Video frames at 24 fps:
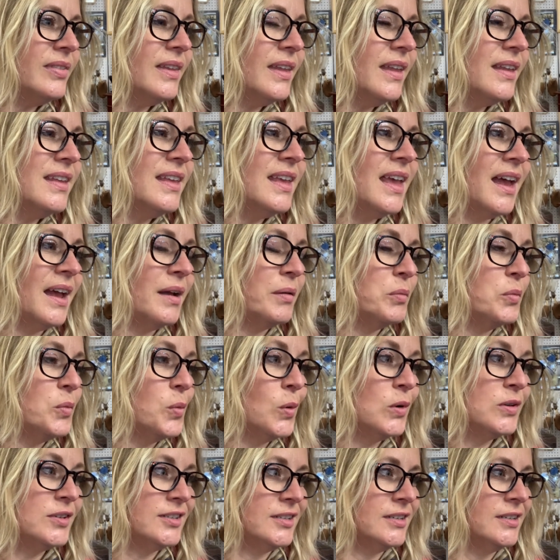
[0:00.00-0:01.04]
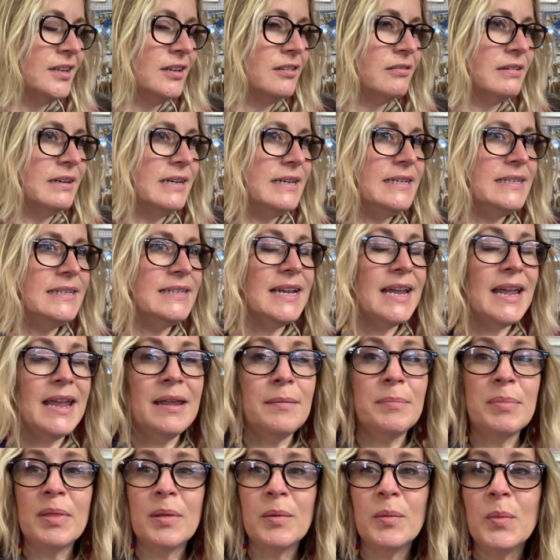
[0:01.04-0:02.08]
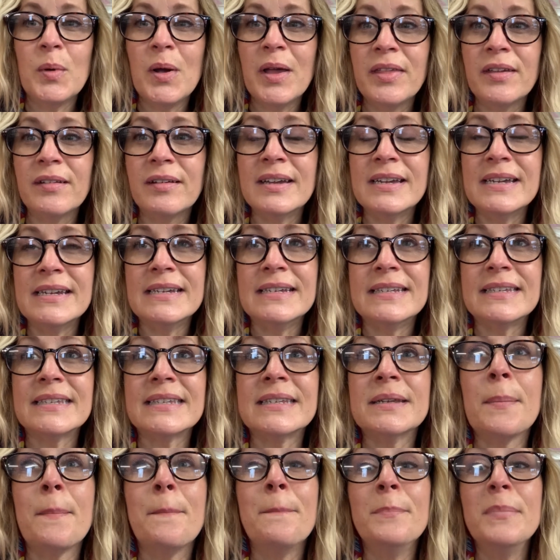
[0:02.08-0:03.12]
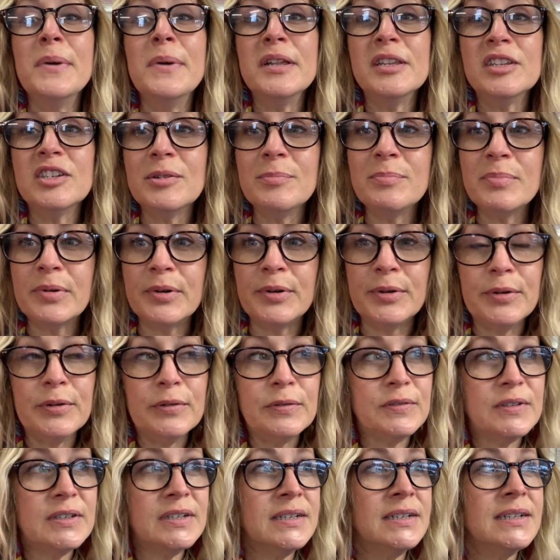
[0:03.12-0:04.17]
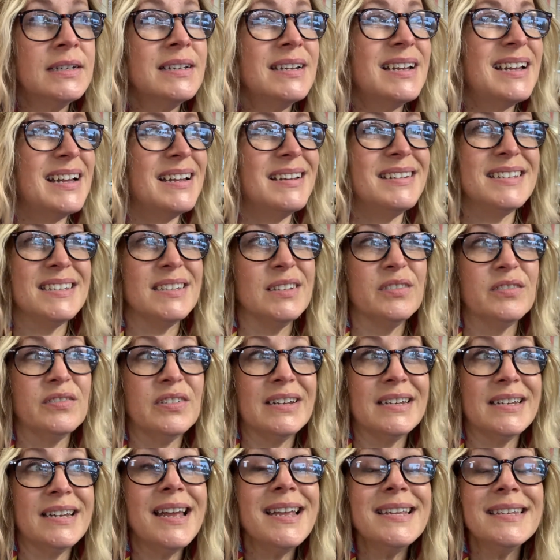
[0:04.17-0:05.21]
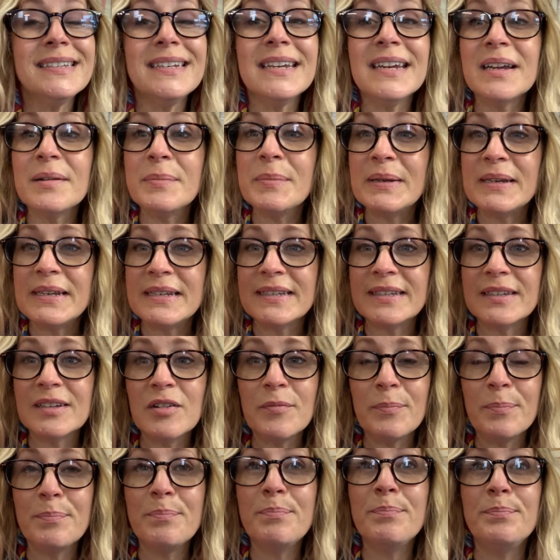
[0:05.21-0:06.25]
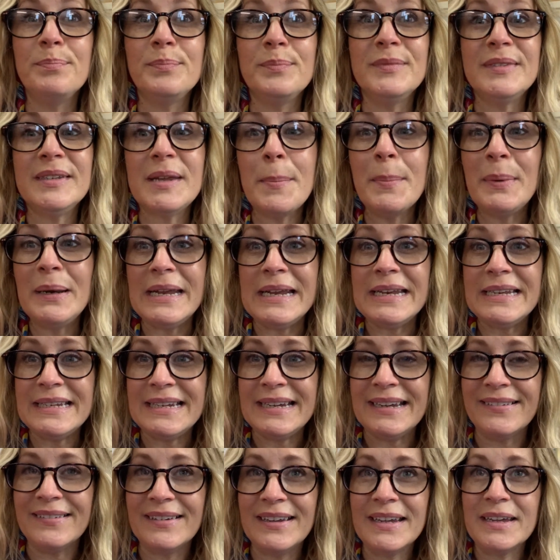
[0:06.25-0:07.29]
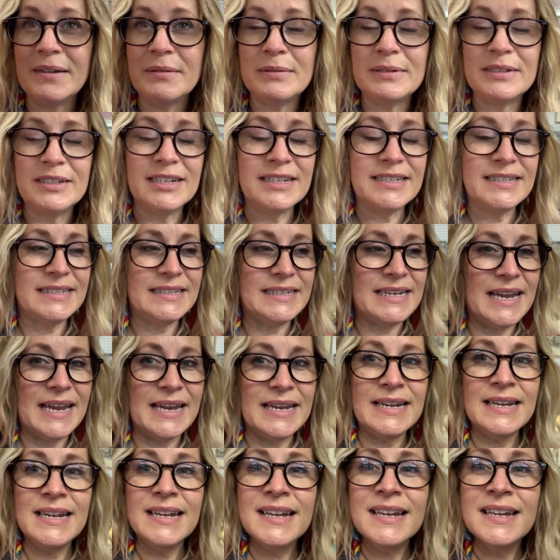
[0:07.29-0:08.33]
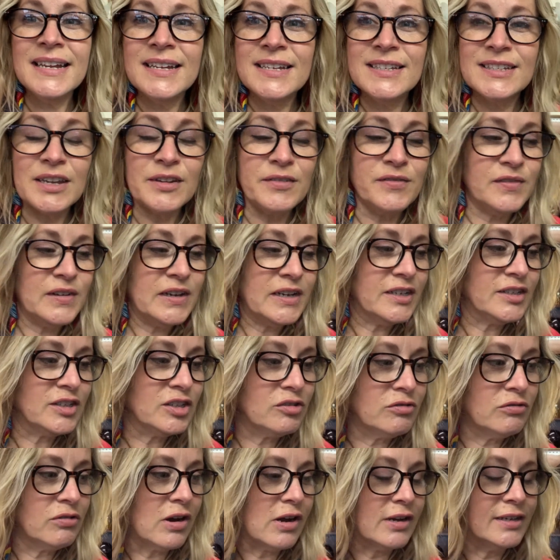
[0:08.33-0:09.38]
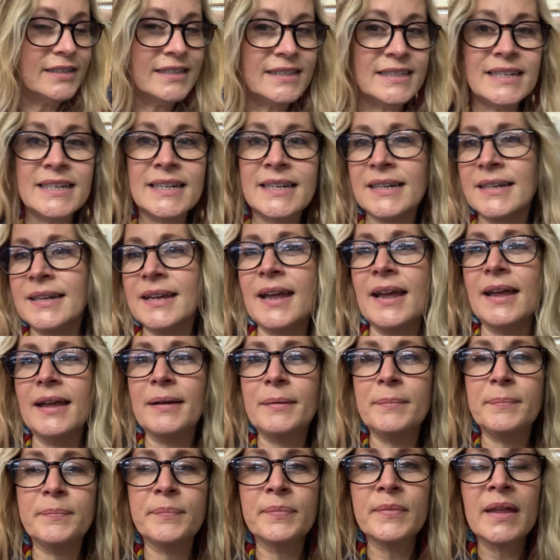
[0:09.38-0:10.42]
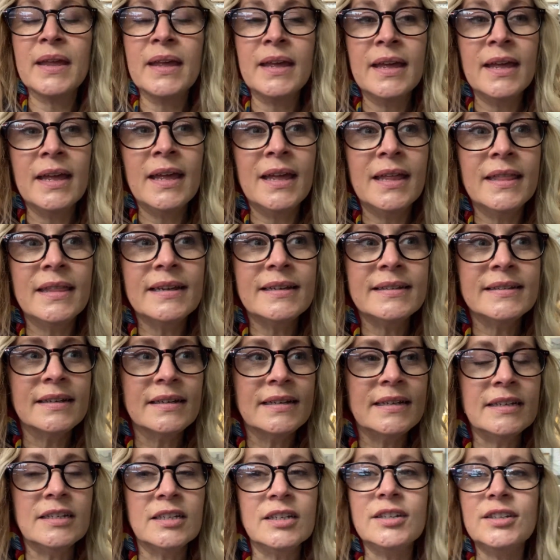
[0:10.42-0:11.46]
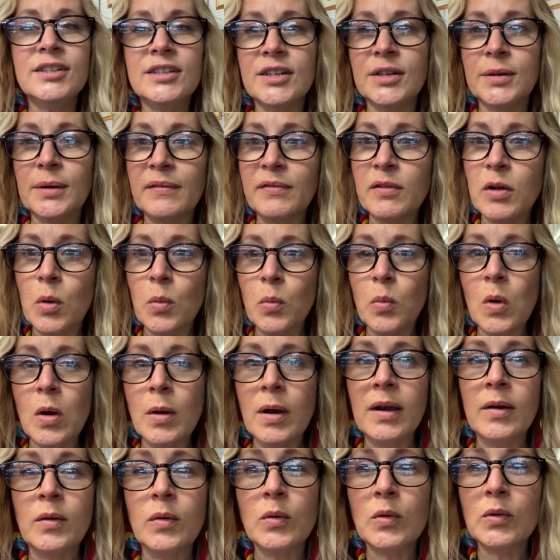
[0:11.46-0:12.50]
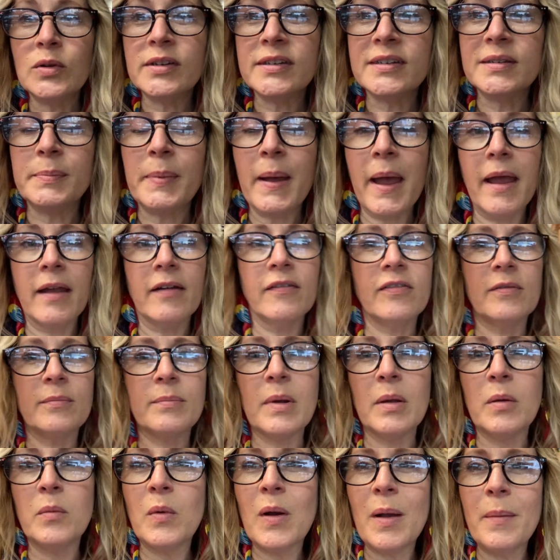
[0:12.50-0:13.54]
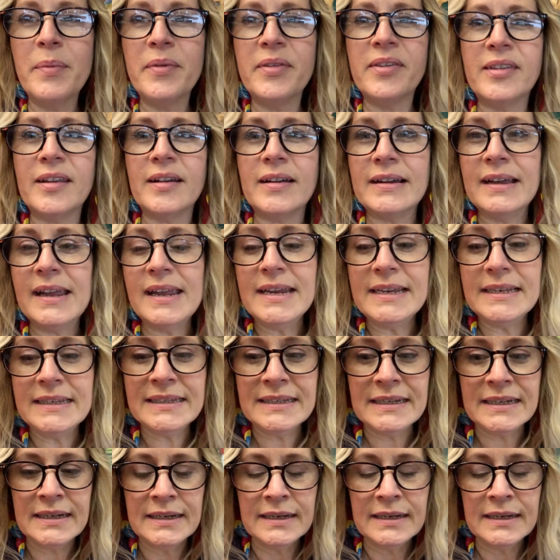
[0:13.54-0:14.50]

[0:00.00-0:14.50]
yeah, it wasn't a great day, but the weather is much improved. Uh, it's not fantastic, but it's not tipping it down like it was yesterday. So fingers crossed. Um, things I need to do. I've got one order to pack from my website.